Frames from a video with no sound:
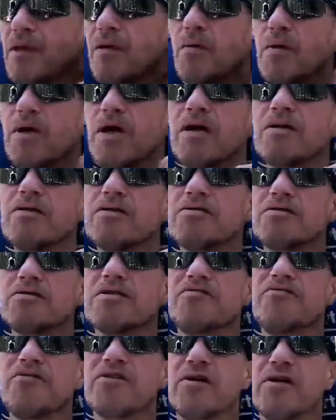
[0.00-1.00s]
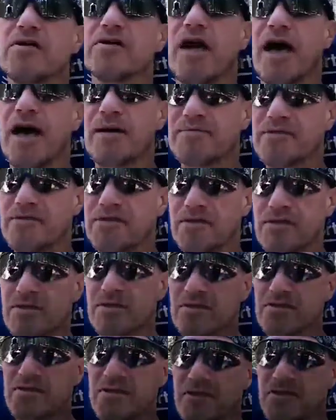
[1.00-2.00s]
What are the difficult
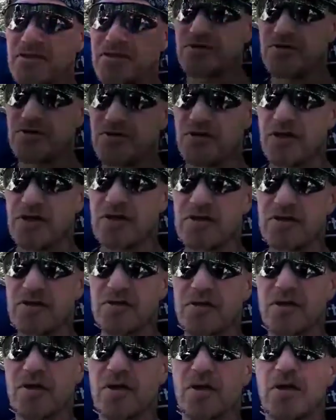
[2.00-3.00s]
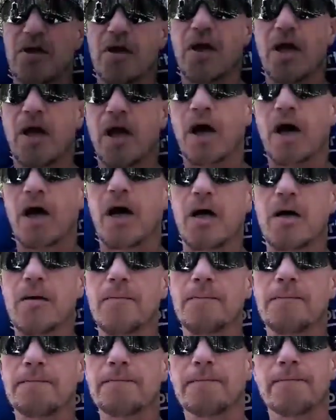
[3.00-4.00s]
obstacles since you started?
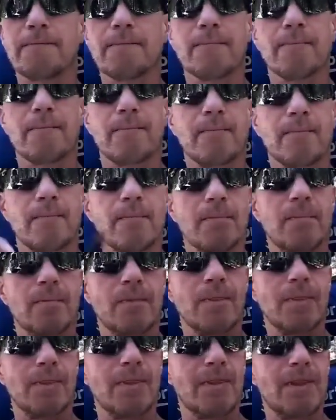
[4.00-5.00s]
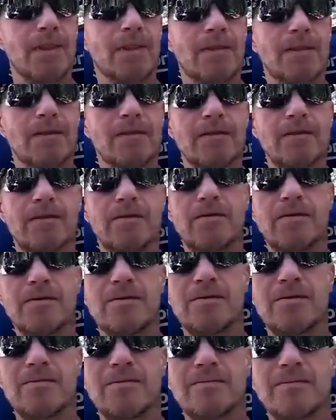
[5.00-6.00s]
You
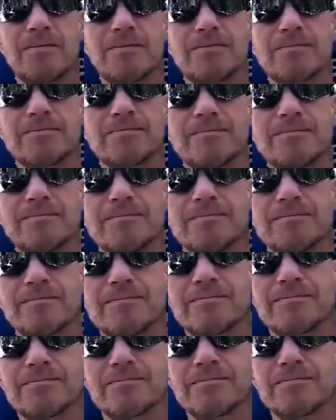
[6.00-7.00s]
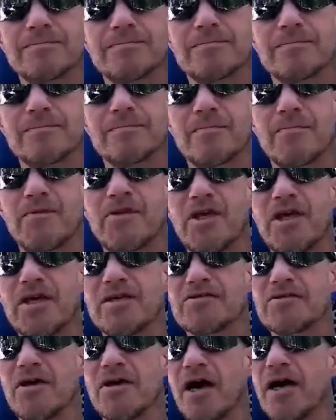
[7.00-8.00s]
know, the
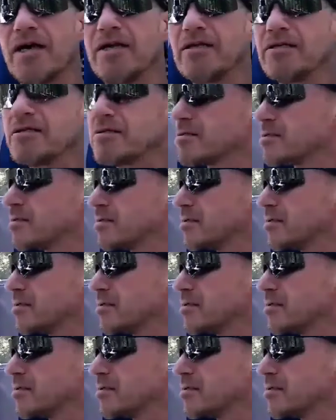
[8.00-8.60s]
anxieties,